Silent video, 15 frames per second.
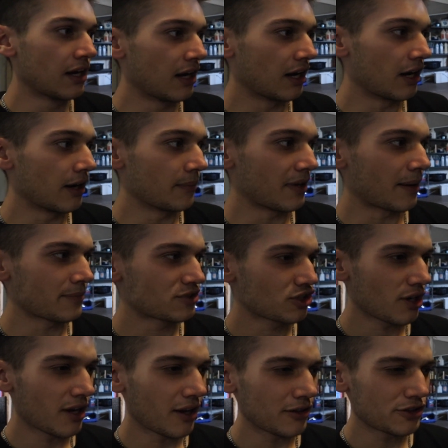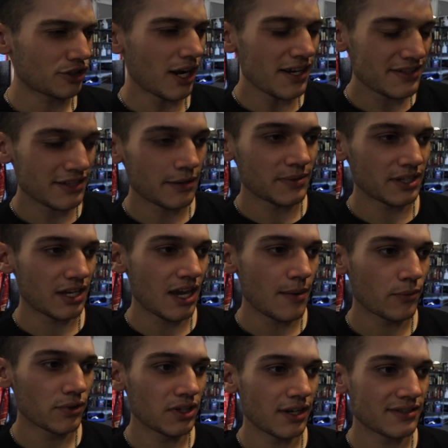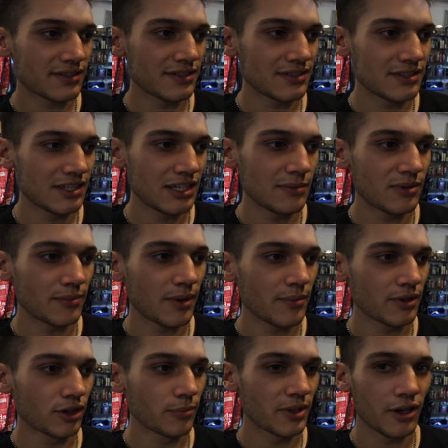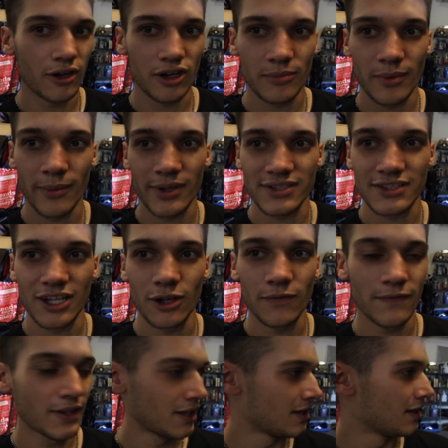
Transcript: And I'll try to set up the camera where you guys can see, but it might be a little bit hard by myself.